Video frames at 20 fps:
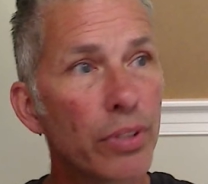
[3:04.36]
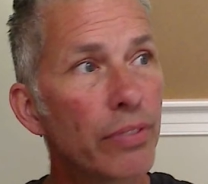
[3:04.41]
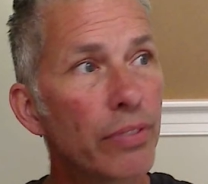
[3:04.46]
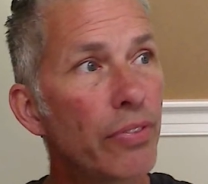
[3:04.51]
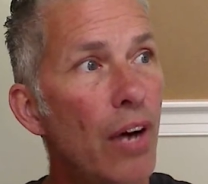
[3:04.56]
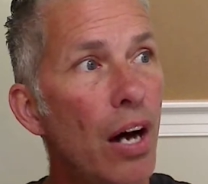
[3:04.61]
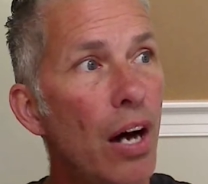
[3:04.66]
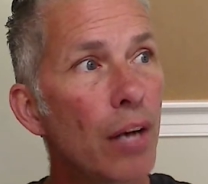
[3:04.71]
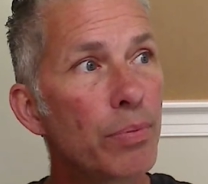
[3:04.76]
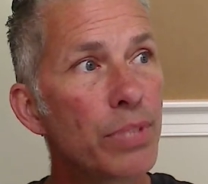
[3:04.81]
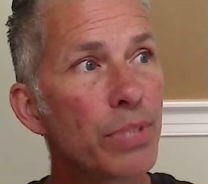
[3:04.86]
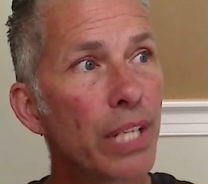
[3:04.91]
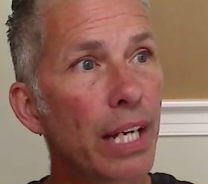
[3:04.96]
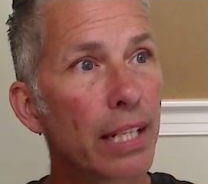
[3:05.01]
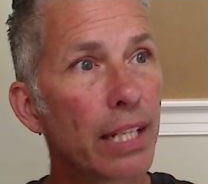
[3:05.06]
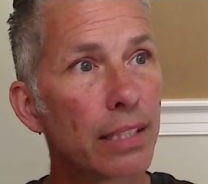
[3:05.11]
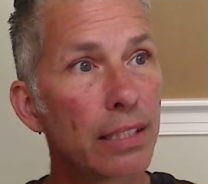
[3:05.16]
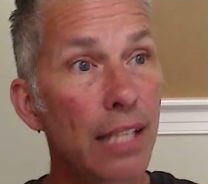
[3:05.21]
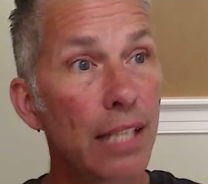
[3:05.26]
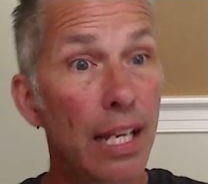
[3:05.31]

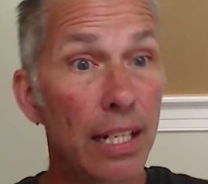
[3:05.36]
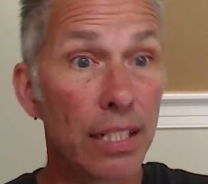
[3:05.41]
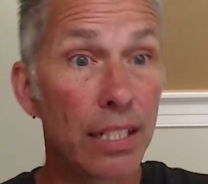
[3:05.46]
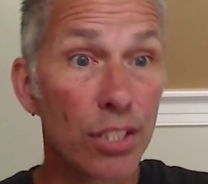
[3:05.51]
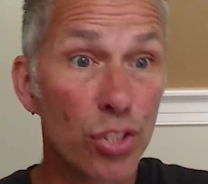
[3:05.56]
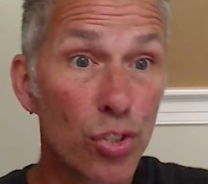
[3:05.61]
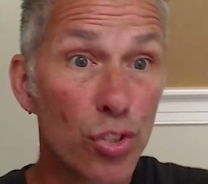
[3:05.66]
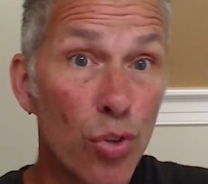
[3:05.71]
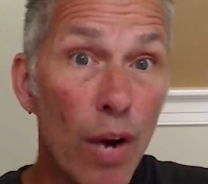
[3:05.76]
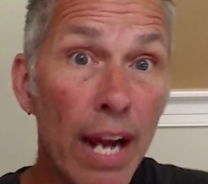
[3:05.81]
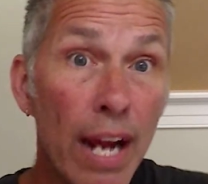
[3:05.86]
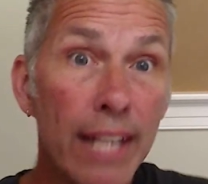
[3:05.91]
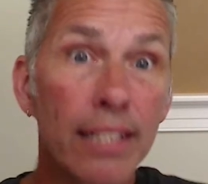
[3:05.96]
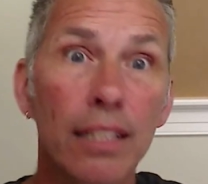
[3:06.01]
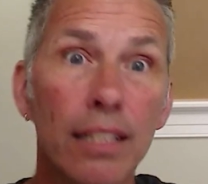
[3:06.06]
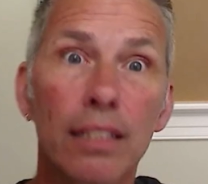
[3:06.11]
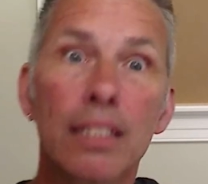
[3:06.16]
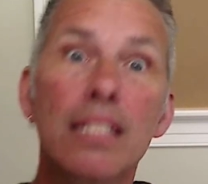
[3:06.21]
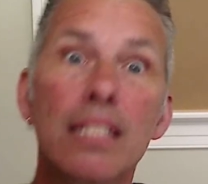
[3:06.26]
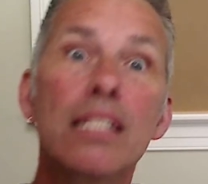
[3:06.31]
object that is trying to
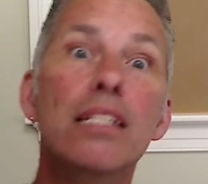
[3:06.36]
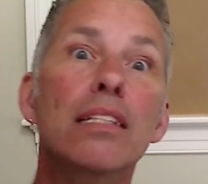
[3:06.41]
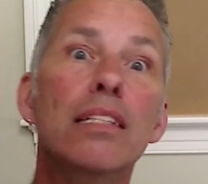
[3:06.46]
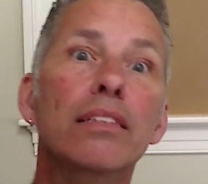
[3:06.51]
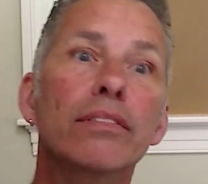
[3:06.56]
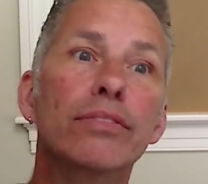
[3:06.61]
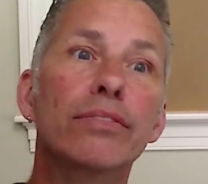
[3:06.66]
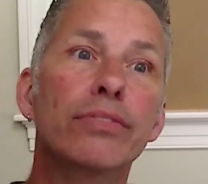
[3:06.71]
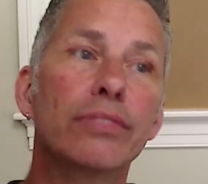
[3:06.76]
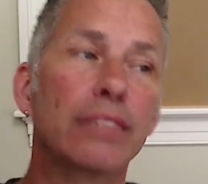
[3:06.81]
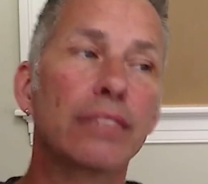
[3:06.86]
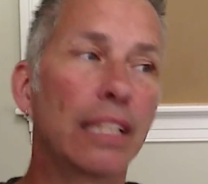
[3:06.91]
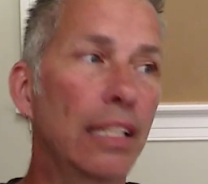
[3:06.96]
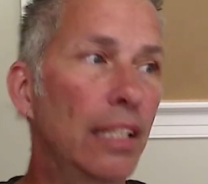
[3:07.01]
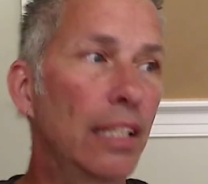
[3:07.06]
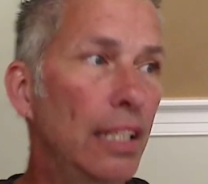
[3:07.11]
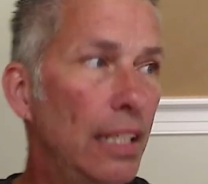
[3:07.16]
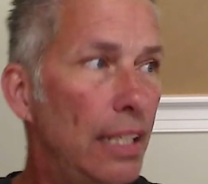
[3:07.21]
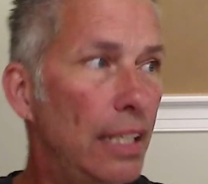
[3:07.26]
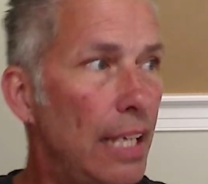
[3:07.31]
leave?
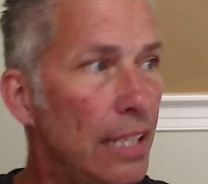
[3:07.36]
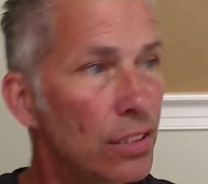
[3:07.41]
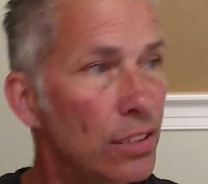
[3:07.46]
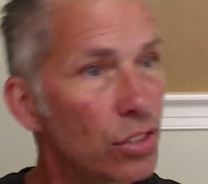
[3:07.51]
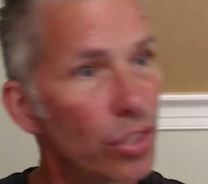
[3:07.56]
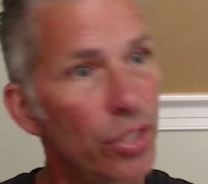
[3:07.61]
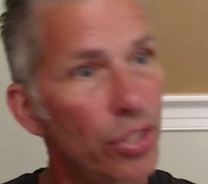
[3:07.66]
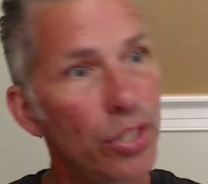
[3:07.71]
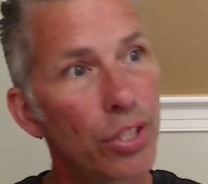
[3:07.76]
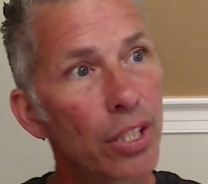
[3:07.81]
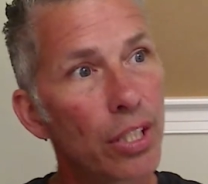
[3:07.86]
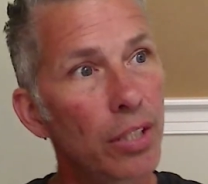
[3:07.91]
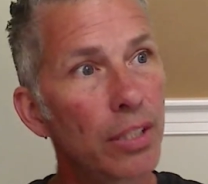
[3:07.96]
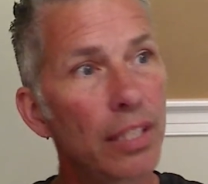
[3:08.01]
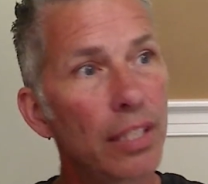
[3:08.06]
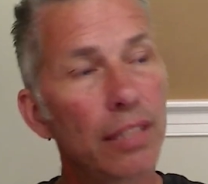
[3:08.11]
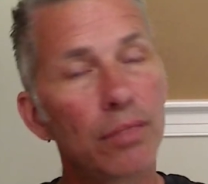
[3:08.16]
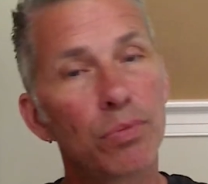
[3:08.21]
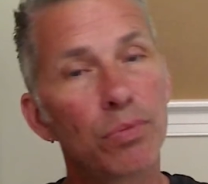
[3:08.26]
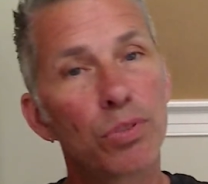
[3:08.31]
And so you
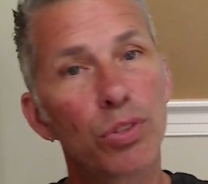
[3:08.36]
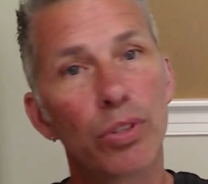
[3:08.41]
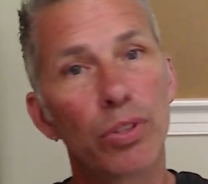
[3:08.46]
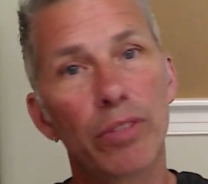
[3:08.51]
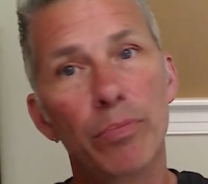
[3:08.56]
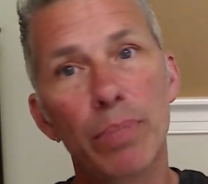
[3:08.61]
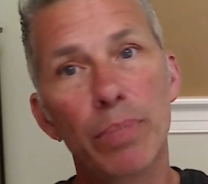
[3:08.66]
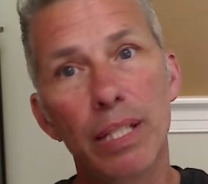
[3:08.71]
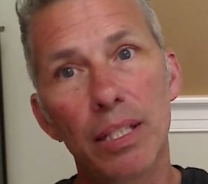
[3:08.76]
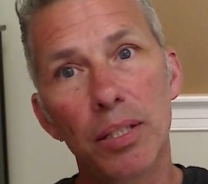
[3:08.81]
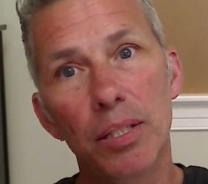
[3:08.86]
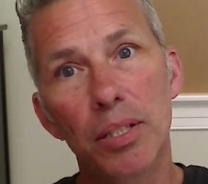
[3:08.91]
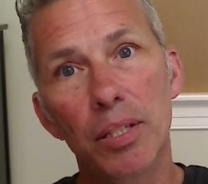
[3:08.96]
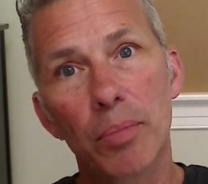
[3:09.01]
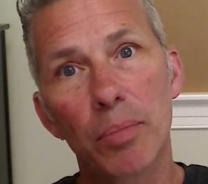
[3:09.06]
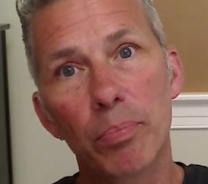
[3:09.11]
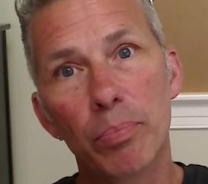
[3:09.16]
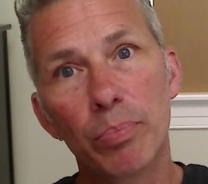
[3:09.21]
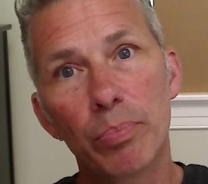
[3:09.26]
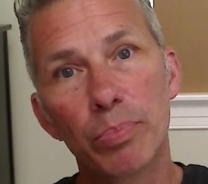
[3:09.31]
can sort of be
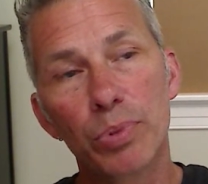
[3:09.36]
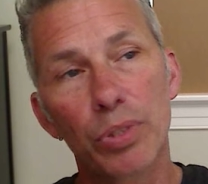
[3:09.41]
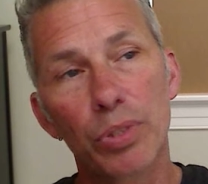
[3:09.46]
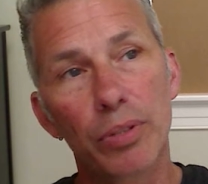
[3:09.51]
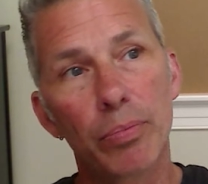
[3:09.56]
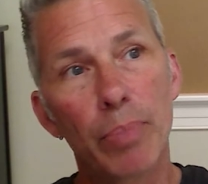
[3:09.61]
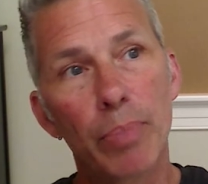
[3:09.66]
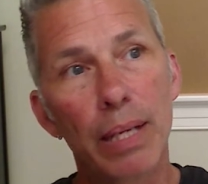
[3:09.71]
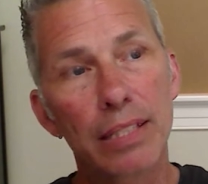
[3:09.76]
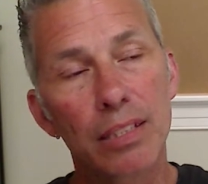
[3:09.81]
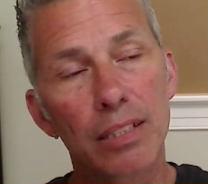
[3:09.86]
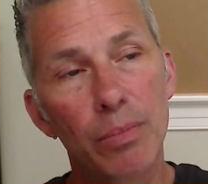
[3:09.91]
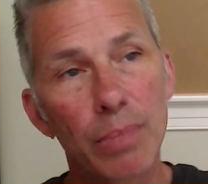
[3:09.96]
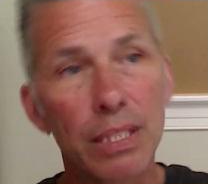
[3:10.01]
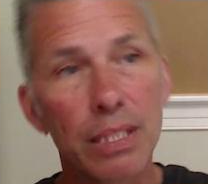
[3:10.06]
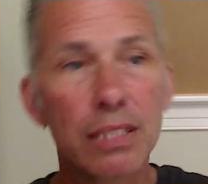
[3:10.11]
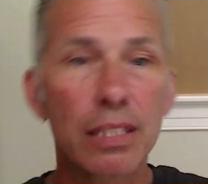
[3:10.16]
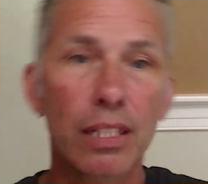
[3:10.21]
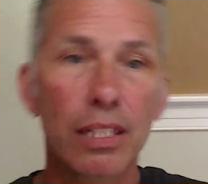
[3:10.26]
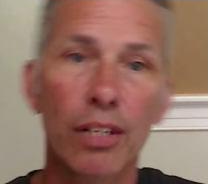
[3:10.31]
sort of
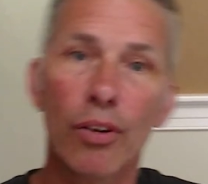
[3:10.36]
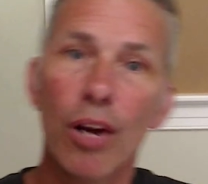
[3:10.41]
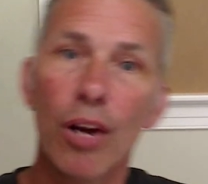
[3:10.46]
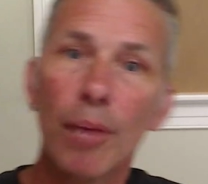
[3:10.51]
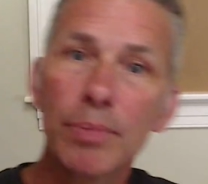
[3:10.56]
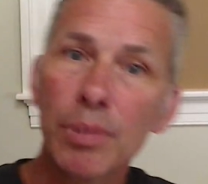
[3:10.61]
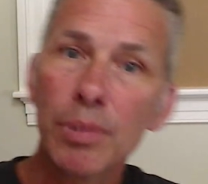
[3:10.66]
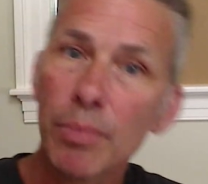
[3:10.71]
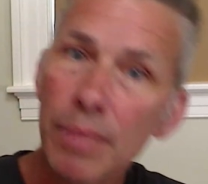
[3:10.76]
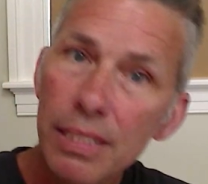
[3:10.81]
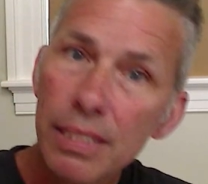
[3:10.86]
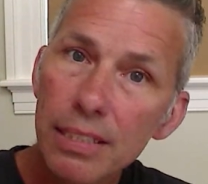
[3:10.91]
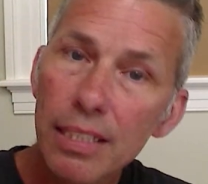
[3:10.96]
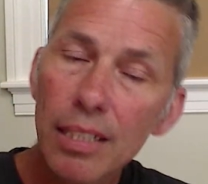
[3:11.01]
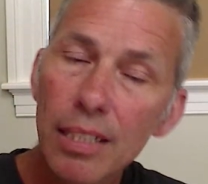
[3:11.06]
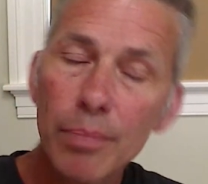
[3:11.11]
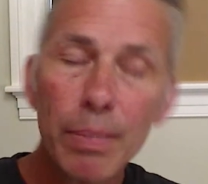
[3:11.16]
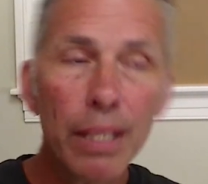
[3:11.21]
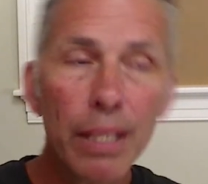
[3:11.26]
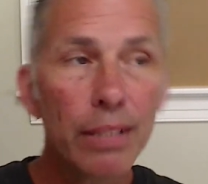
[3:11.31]
pessimistic or optimistic
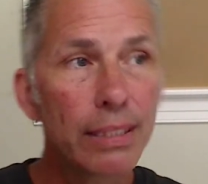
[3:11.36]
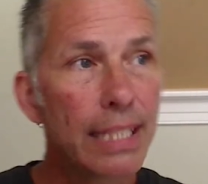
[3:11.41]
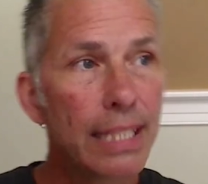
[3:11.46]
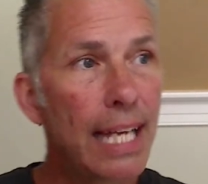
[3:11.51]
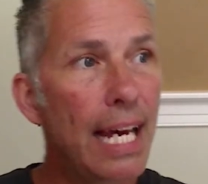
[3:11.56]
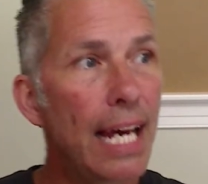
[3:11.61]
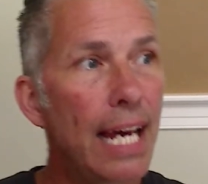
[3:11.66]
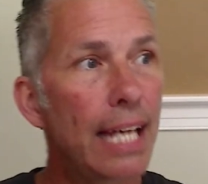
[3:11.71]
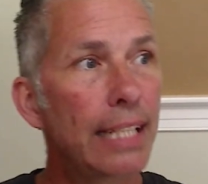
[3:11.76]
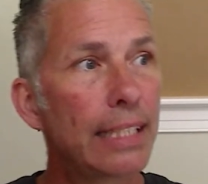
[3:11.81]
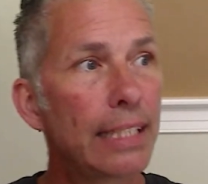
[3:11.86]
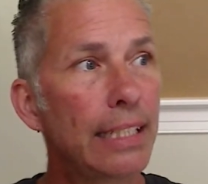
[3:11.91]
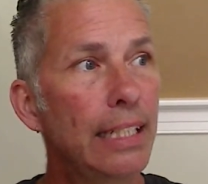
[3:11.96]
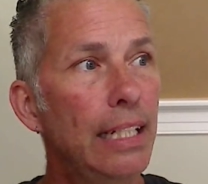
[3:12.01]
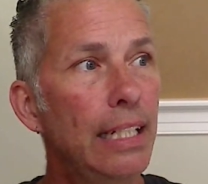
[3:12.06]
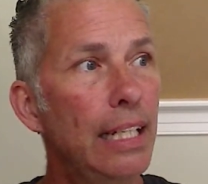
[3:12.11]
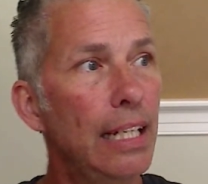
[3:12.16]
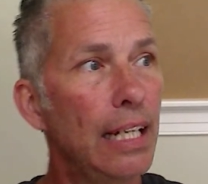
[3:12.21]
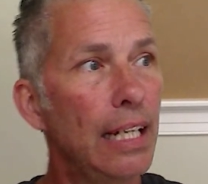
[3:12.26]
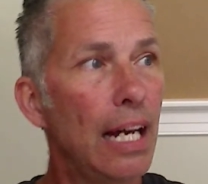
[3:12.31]
about that.
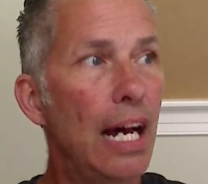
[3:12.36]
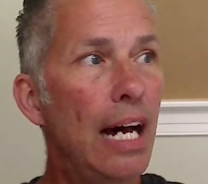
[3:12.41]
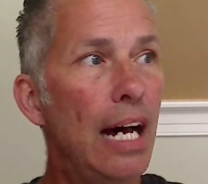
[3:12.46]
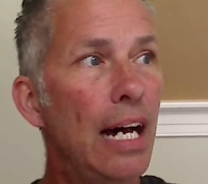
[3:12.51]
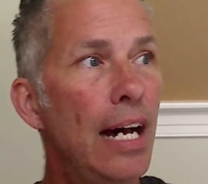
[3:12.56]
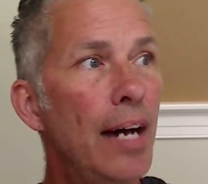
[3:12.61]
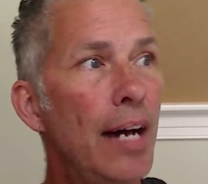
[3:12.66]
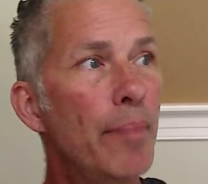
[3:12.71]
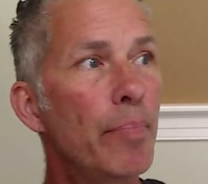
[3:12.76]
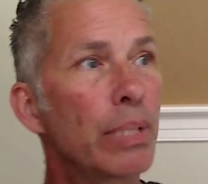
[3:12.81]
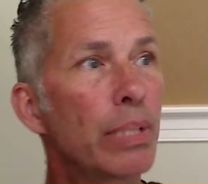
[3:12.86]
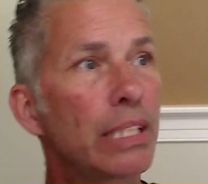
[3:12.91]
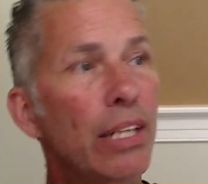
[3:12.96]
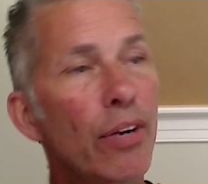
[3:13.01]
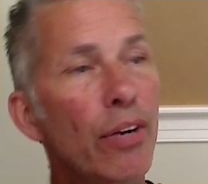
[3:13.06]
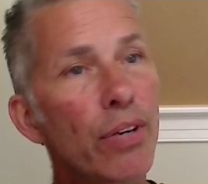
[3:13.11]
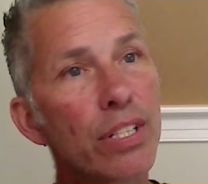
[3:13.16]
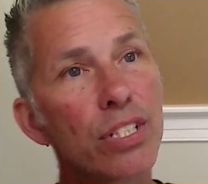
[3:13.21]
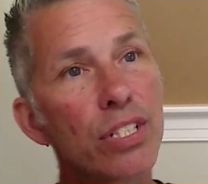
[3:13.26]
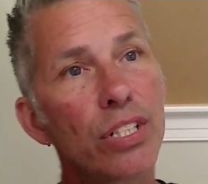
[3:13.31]
But there
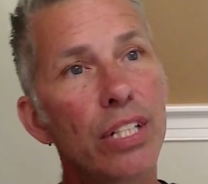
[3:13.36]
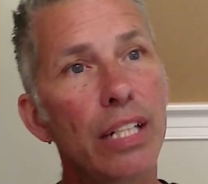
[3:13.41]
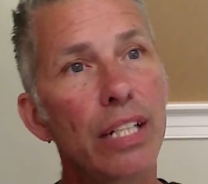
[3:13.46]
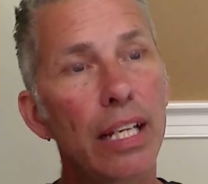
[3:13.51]
isn't,